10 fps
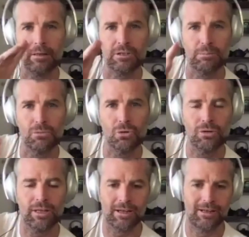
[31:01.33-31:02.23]
more
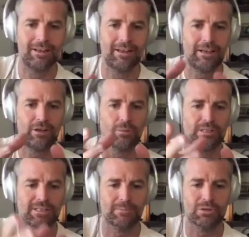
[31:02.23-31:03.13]
that it'll be
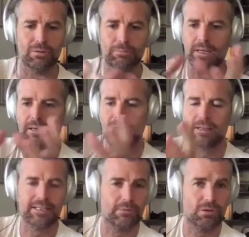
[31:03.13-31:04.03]
some sort of meat and
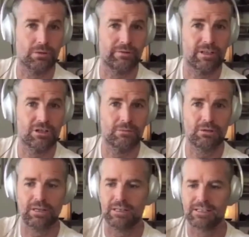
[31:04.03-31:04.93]
some sort of vegetable
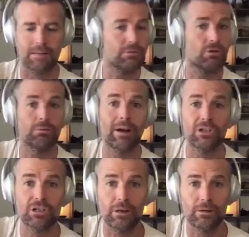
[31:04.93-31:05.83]
in some sort of
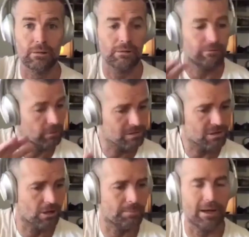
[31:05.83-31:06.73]
ratio, full
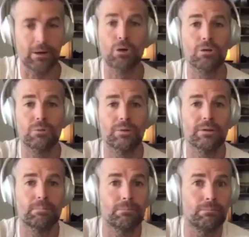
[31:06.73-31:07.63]
stop, cooked with
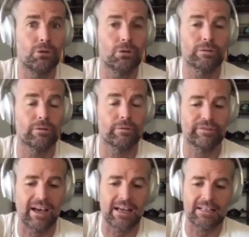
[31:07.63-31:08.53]
beautiful
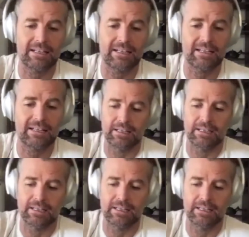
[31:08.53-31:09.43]
fat.
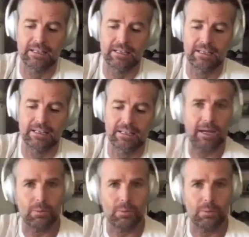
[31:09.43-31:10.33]
Today we're
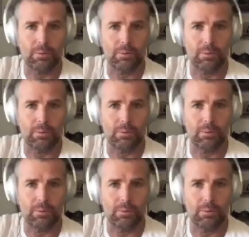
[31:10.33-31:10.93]
cooking sausages